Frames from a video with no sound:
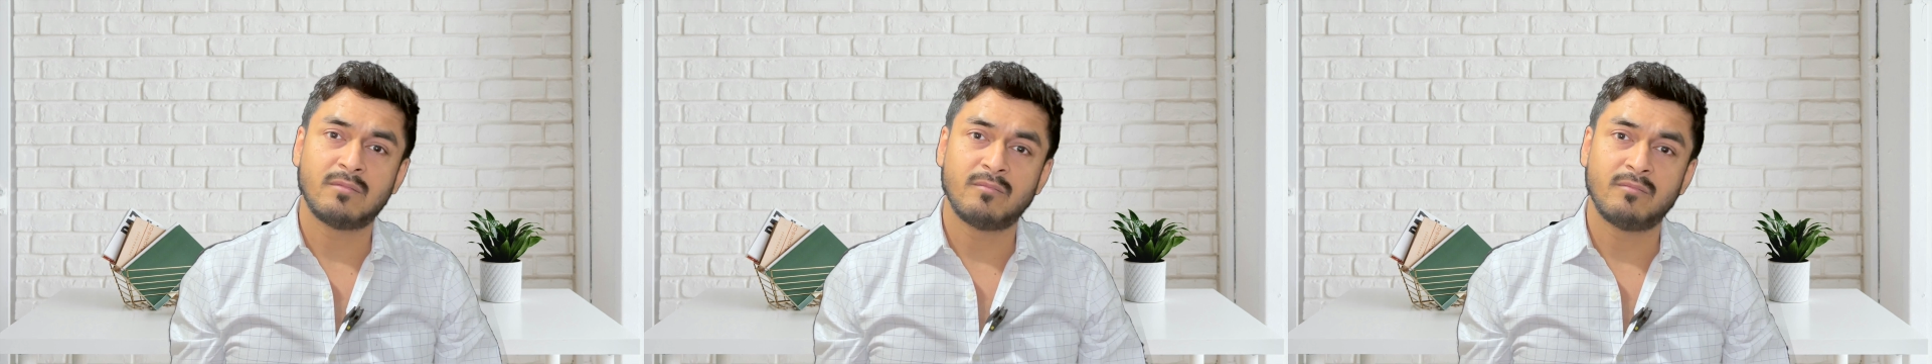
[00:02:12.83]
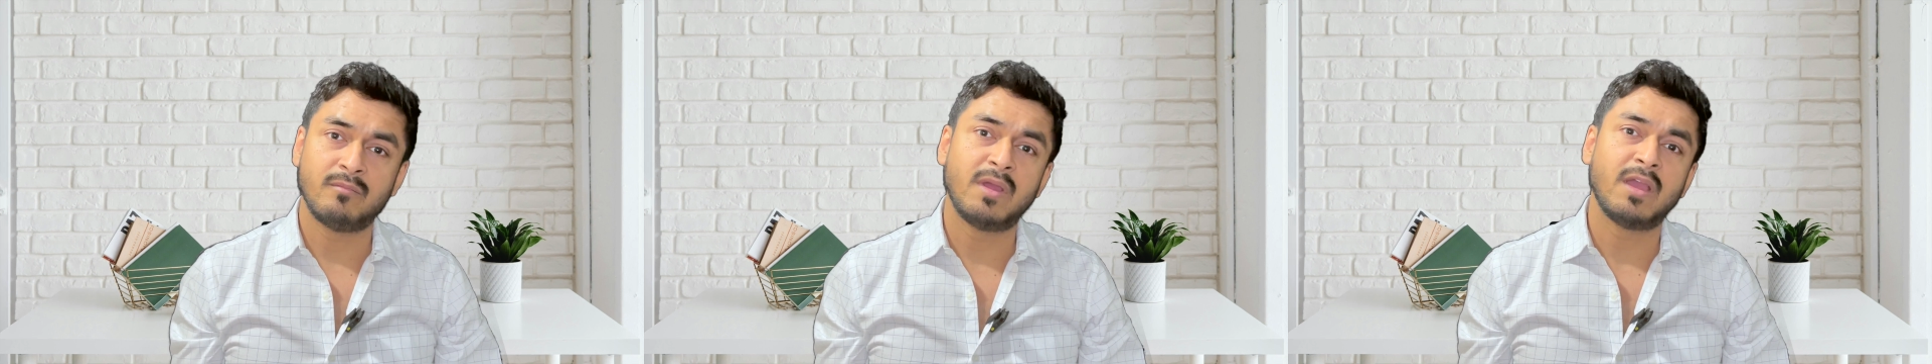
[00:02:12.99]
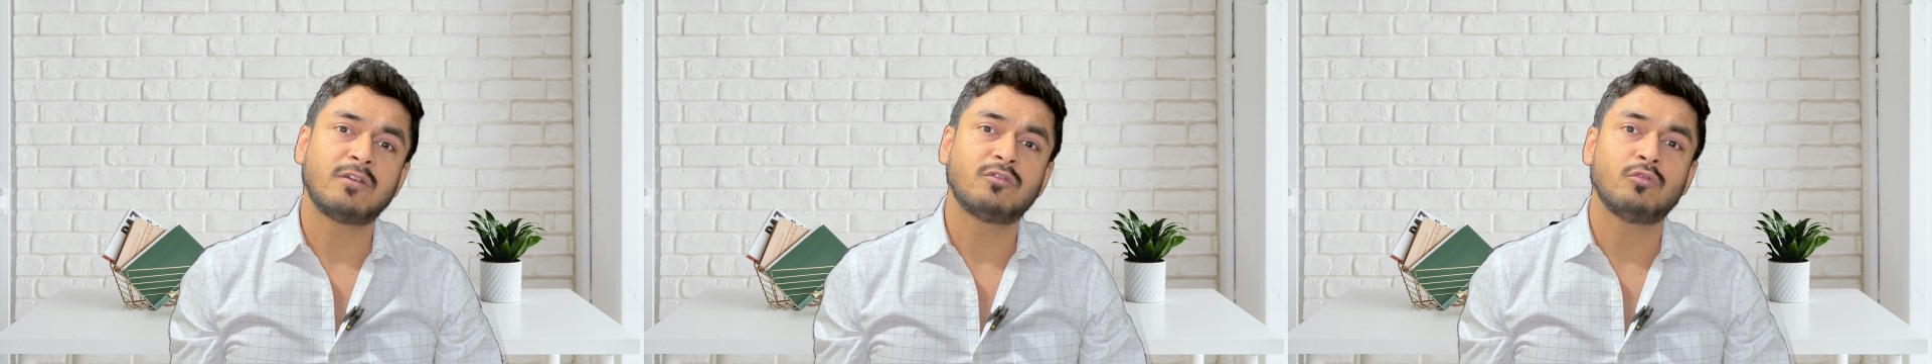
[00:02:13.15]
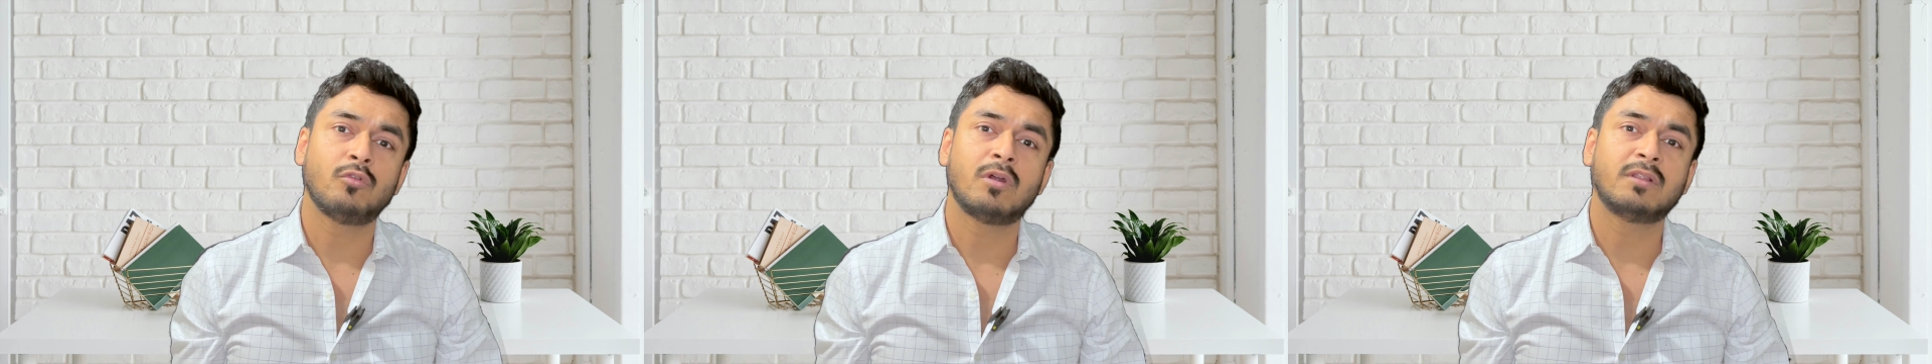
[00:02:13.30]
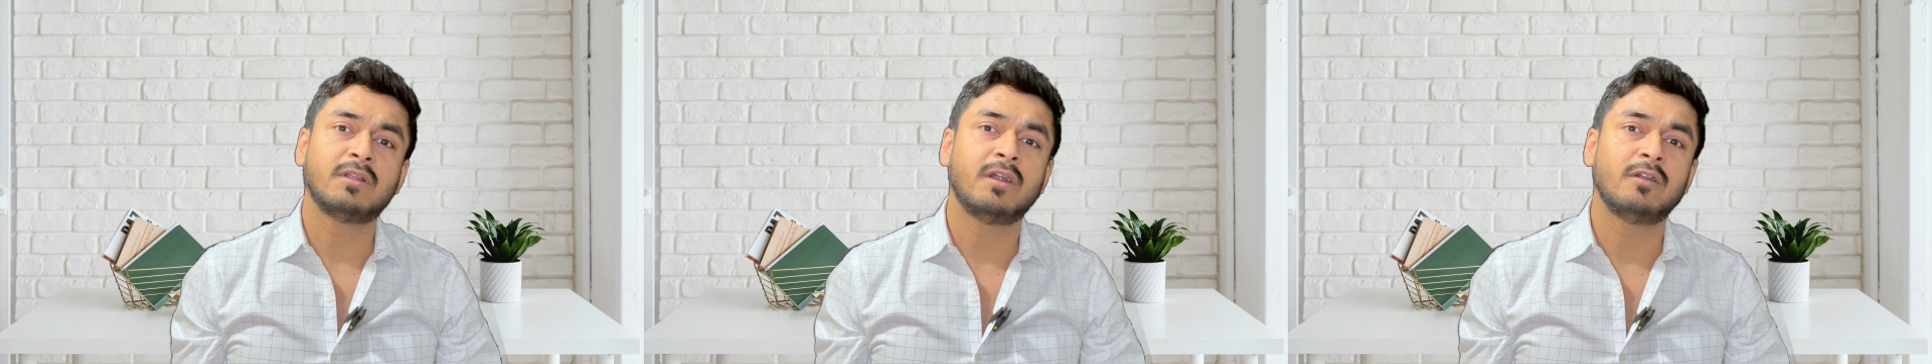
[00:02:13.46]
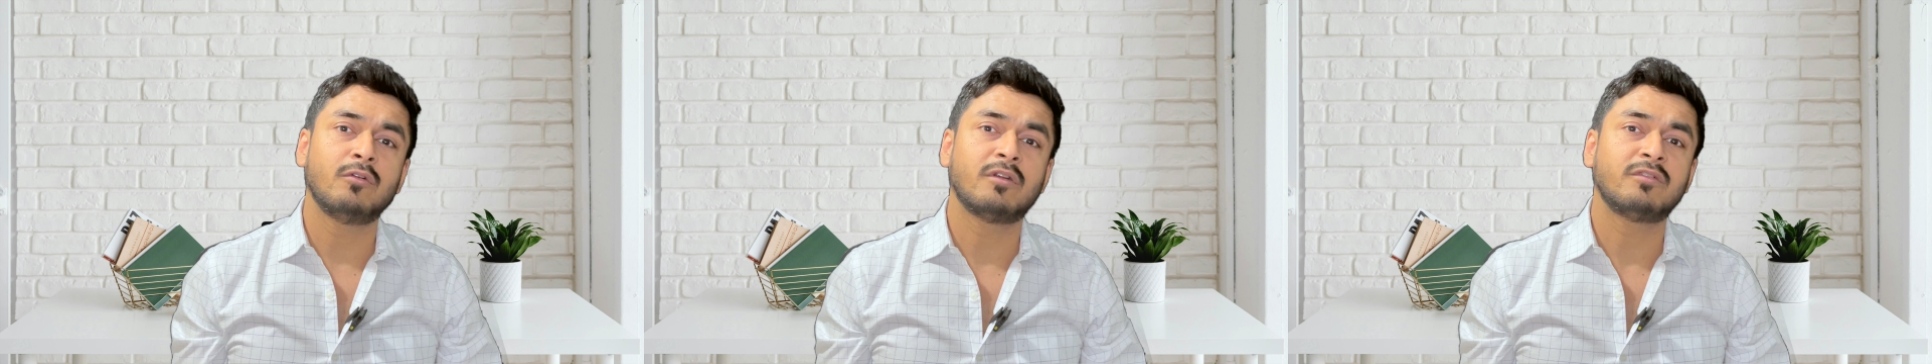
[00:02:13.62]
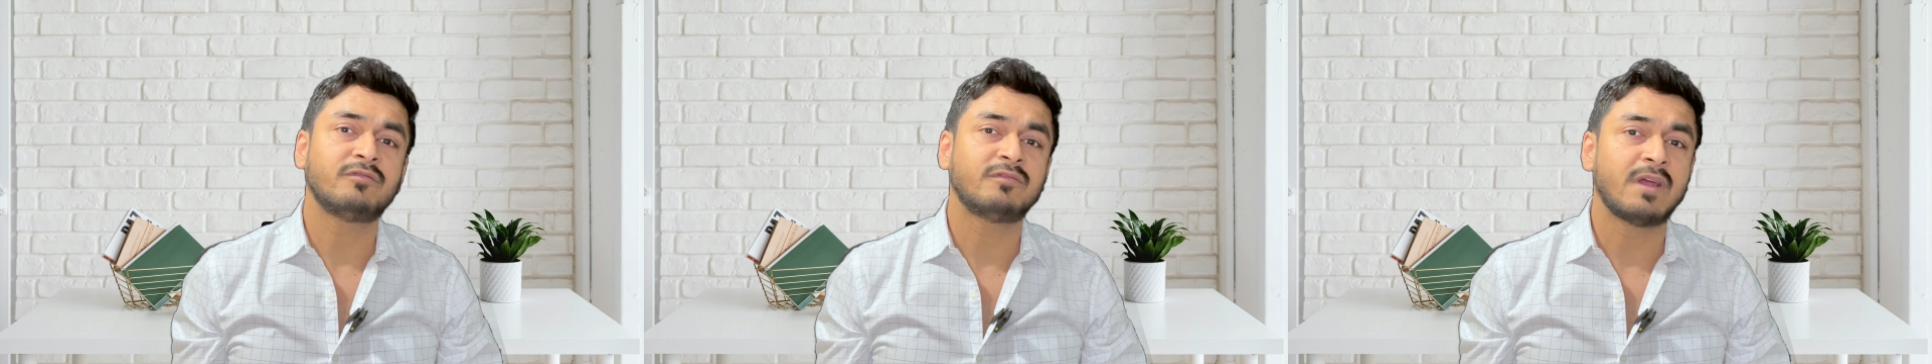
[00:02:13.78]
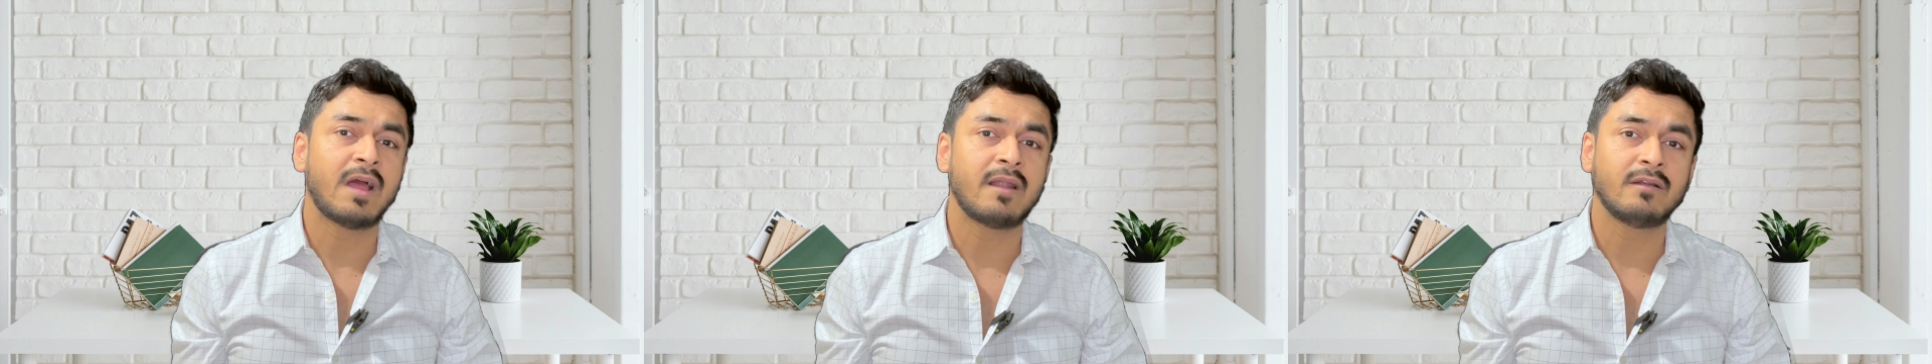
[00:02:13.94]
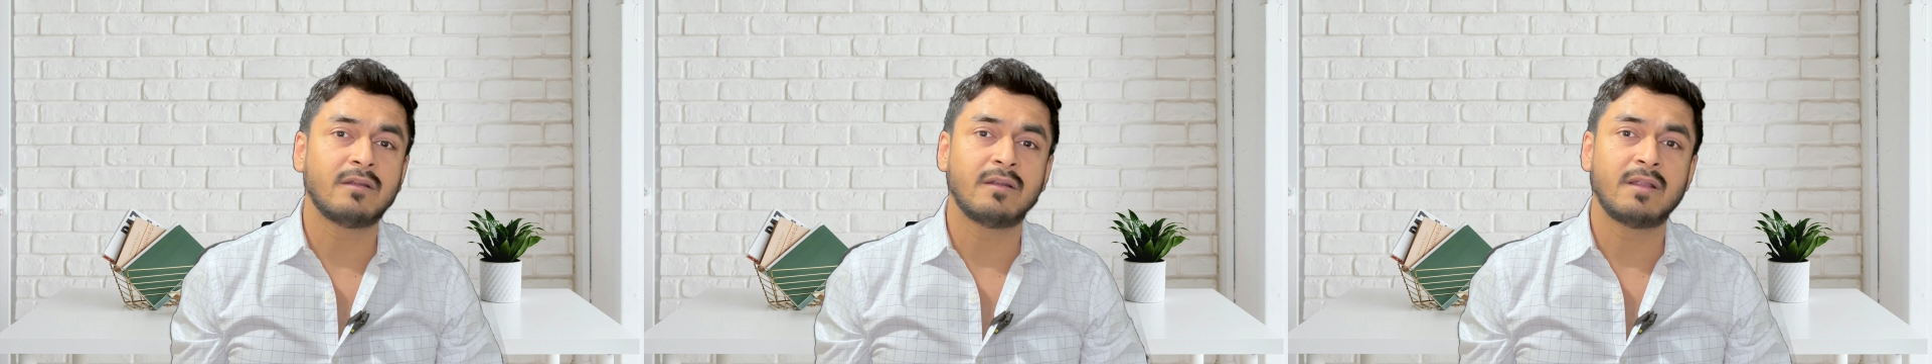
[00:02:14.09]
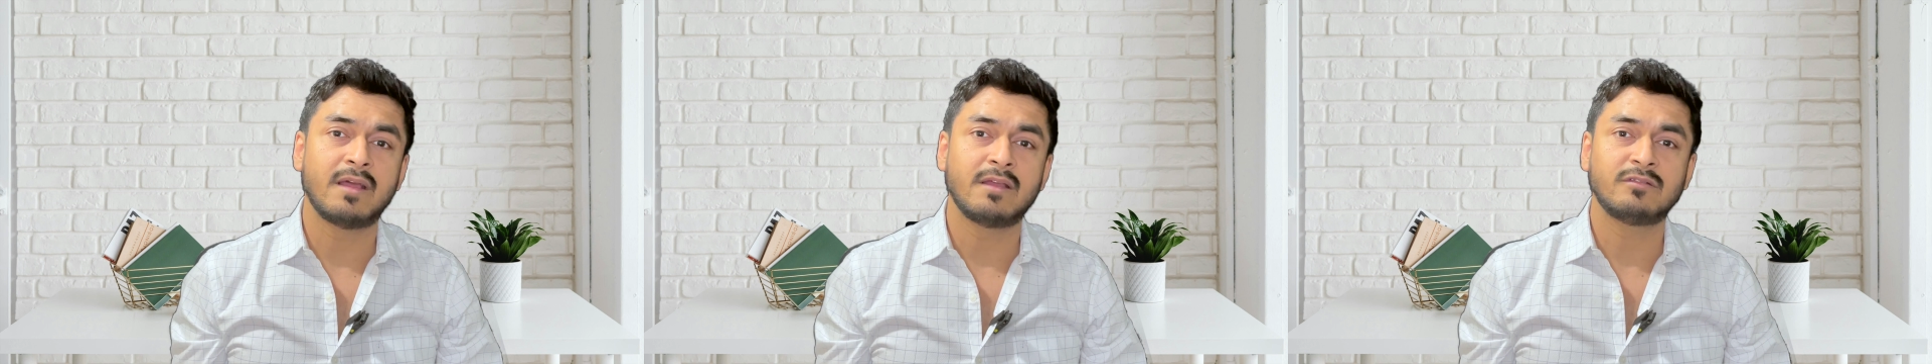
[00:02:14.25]
Make sure that your
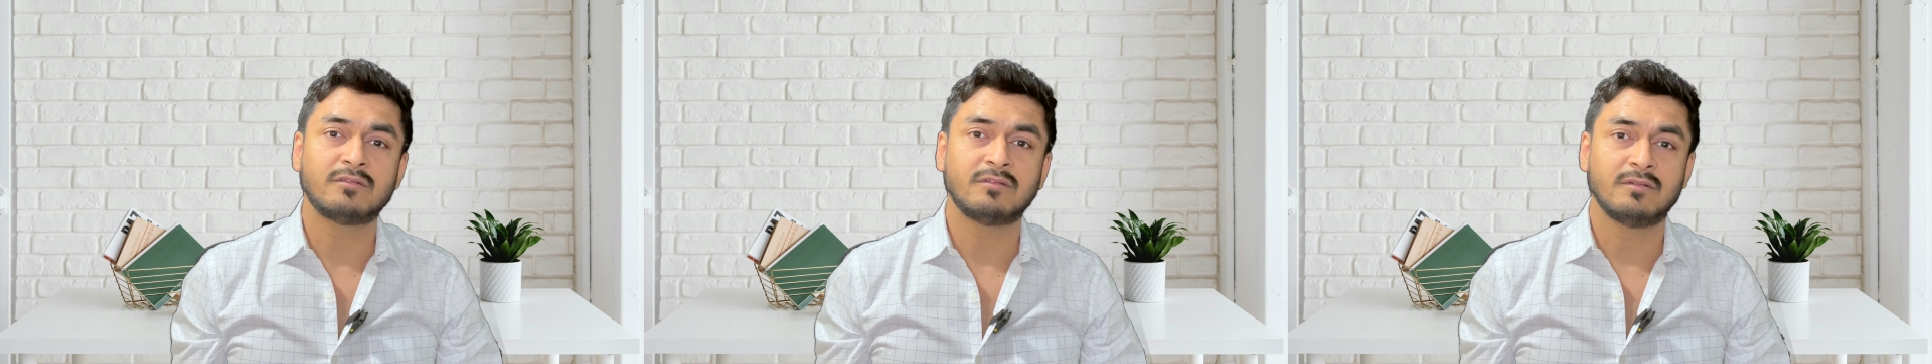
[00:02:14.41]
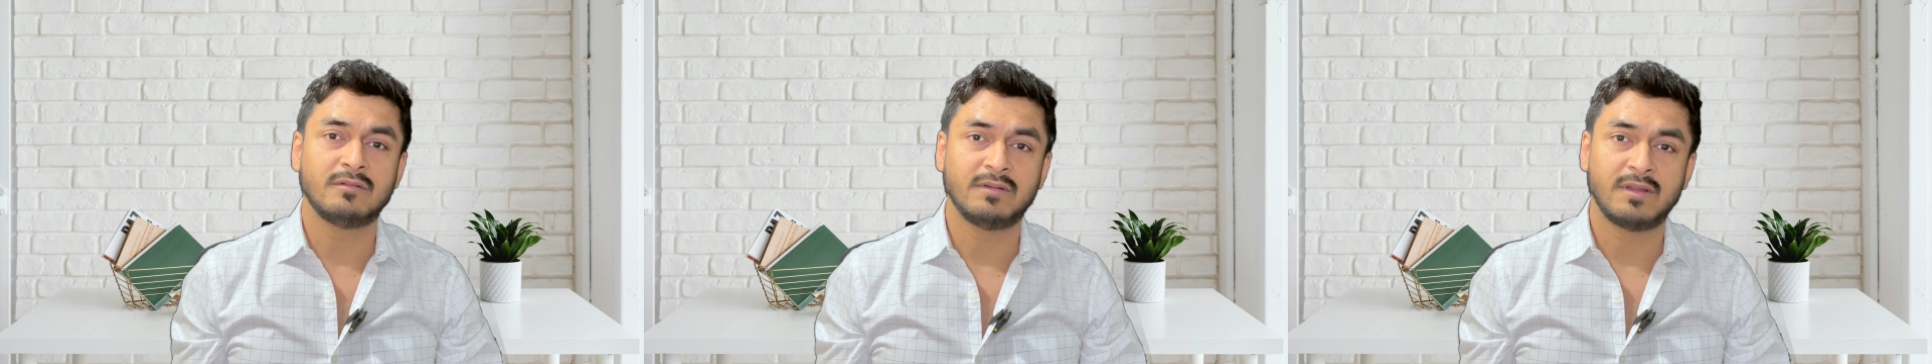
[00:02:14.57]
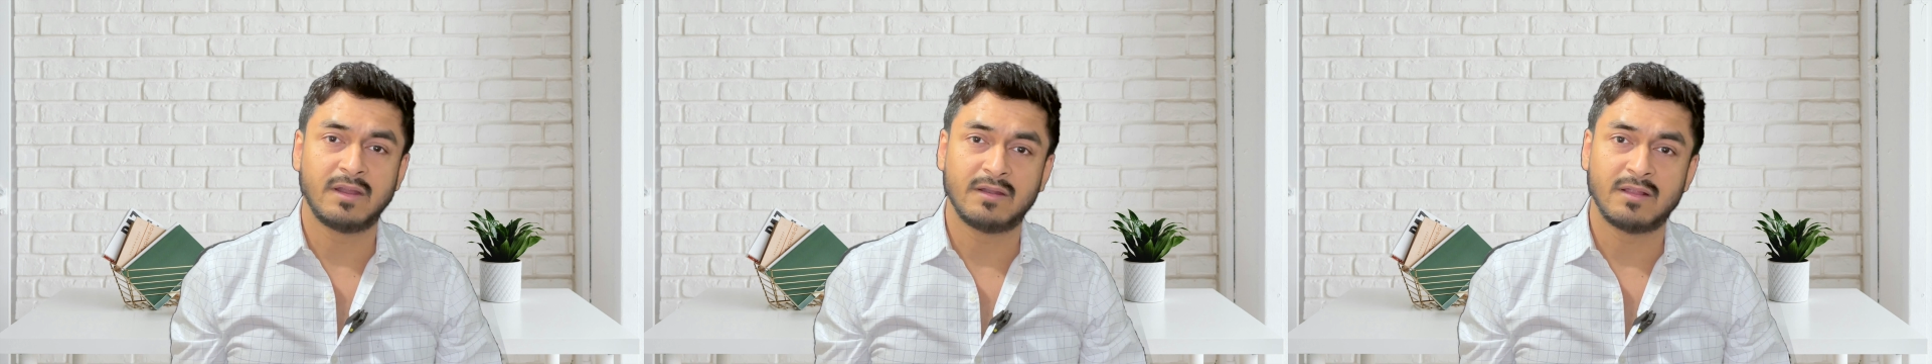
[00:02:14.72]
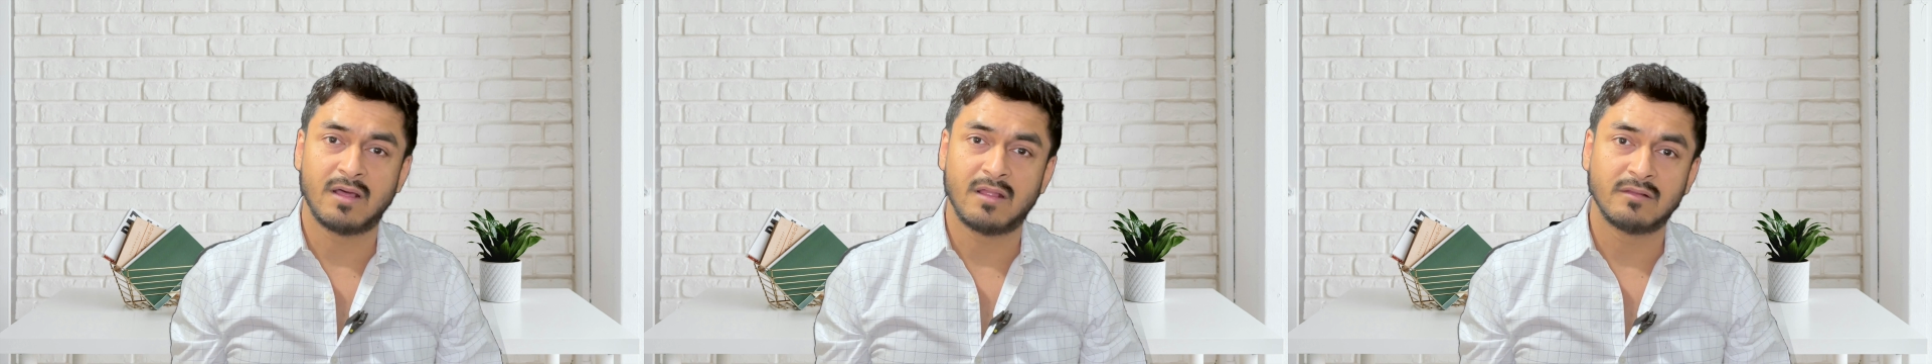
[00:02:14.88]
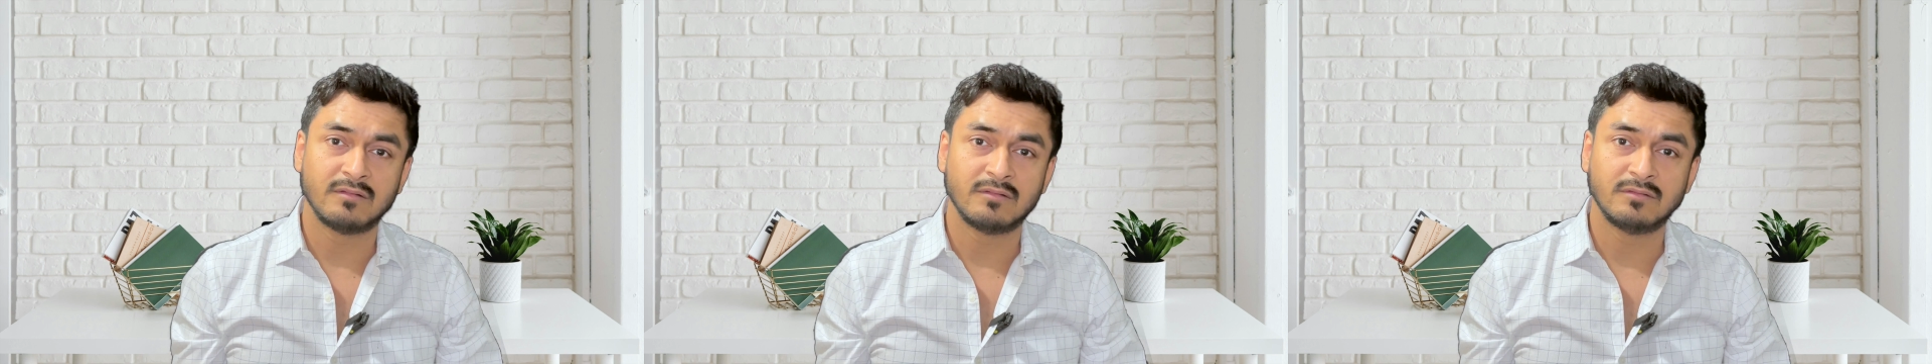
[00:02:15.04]
standardized data.